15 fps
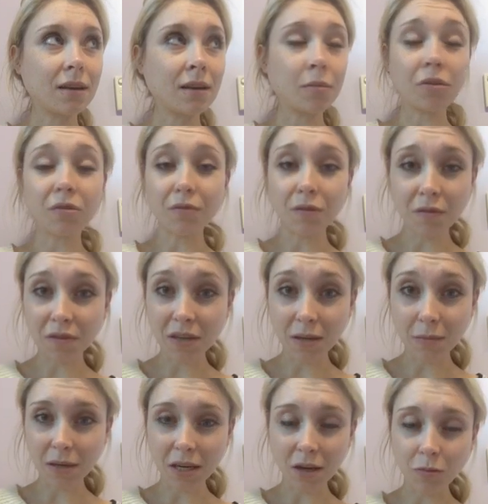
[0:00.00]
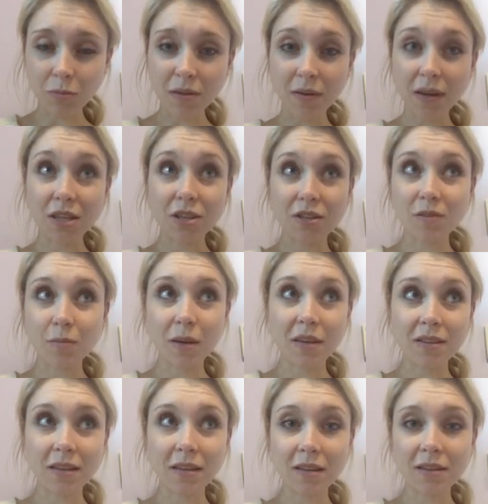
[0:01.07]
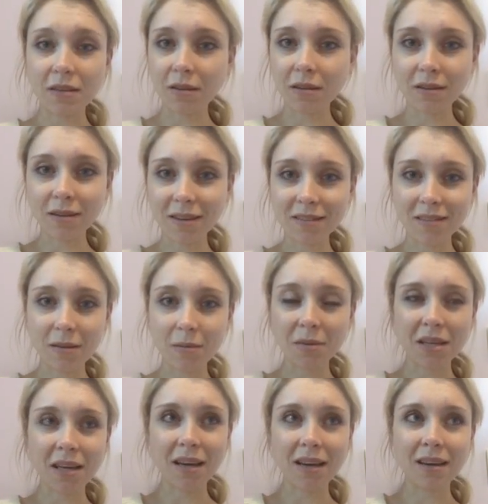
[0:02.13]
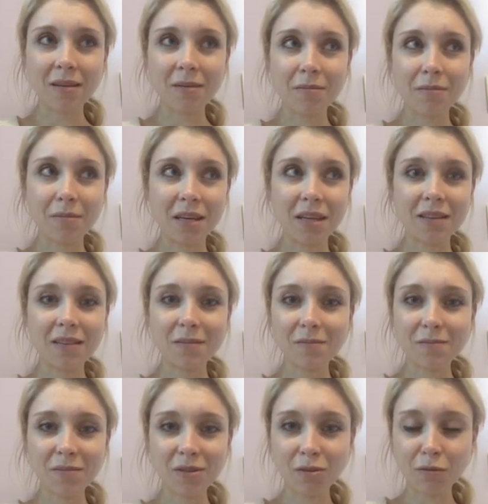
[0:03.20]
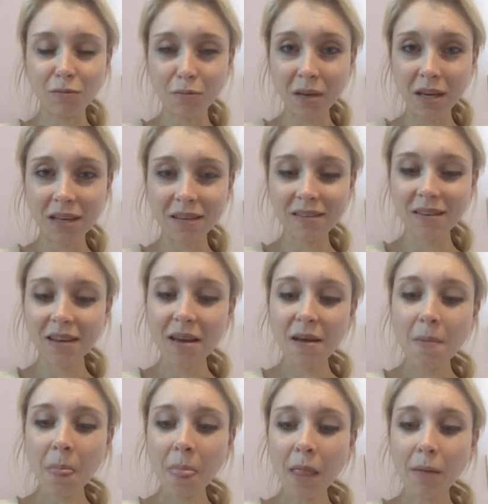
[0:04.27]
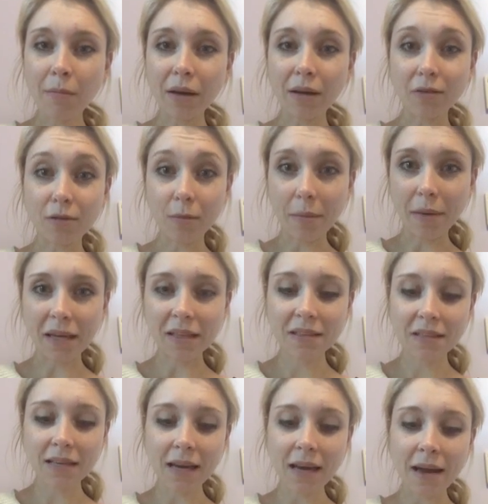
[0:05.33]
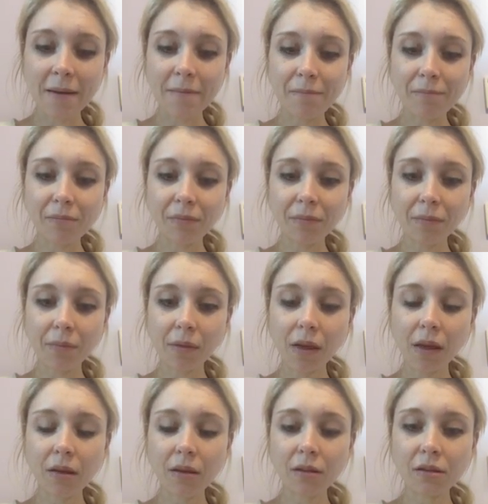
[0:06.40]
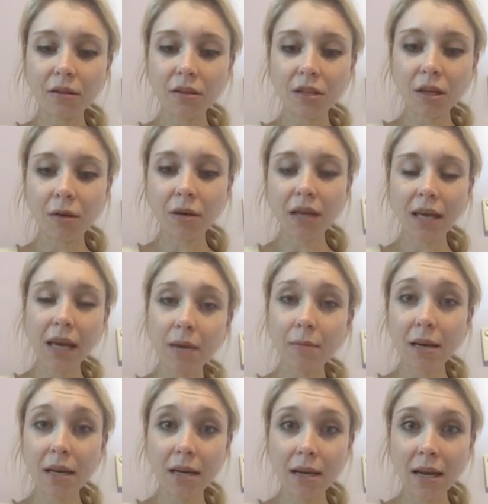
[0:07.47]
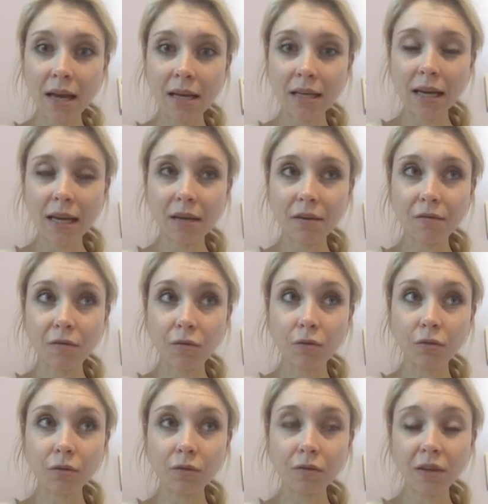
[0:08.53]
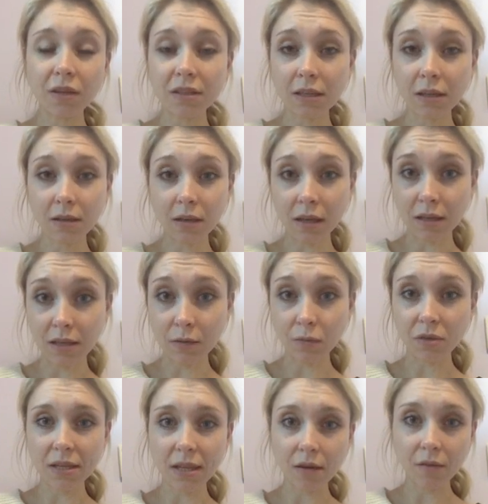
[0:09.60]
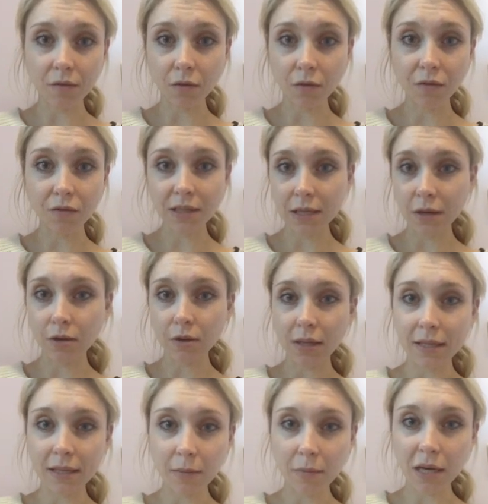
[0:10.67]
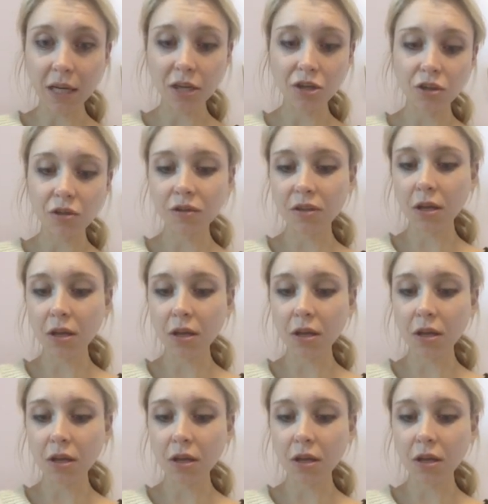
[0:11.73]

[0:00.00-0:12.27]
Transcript: I'm on 15-minute observations, basically, so I can't seem to get a minute's sort of peace, but I'll do my best. So I came in and had a full, first thing I did was had a full physical examination.